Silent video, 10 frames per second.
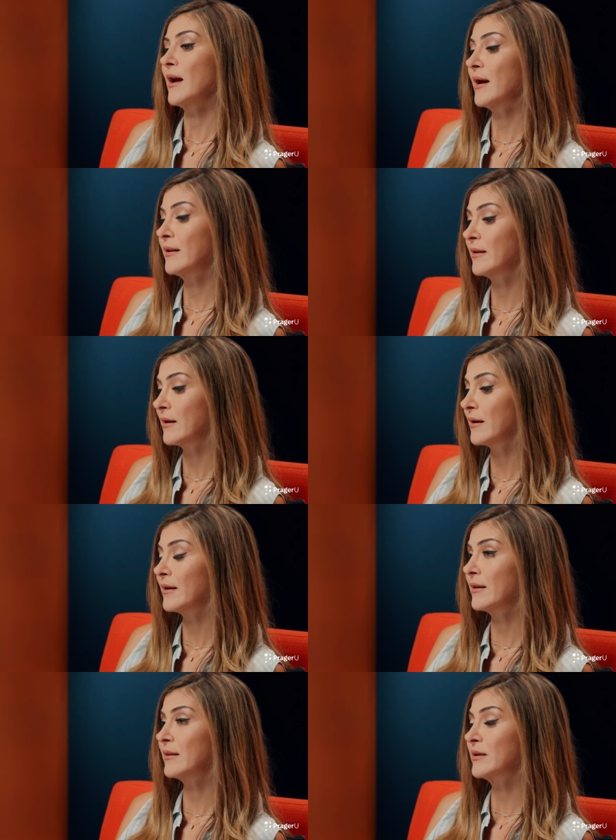And
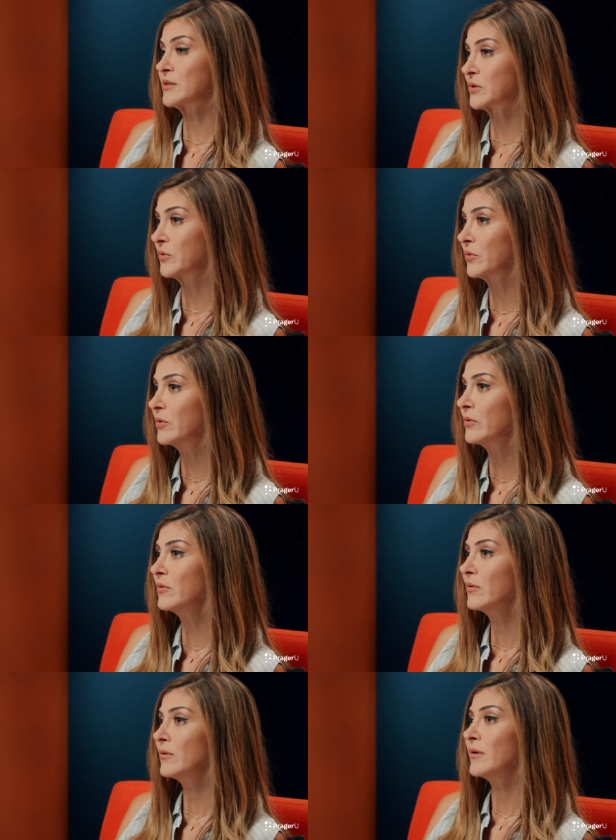the school
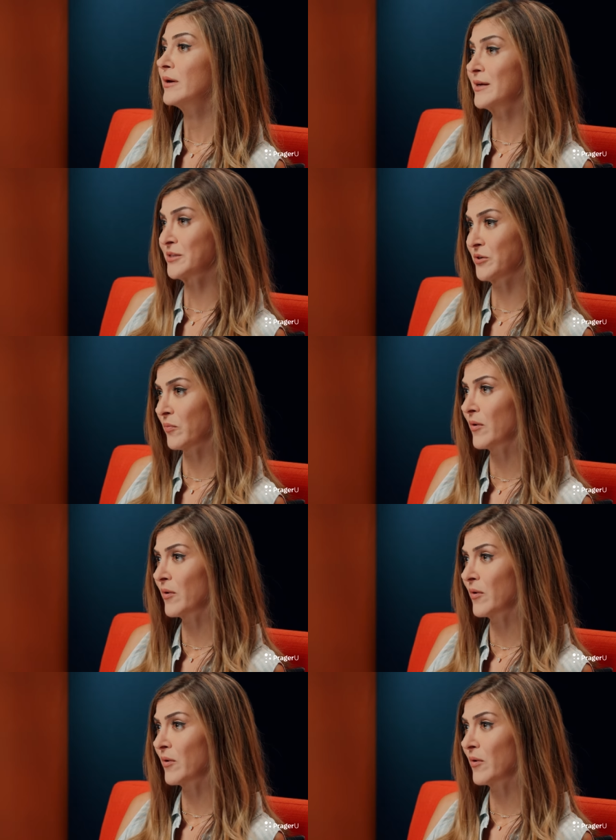is your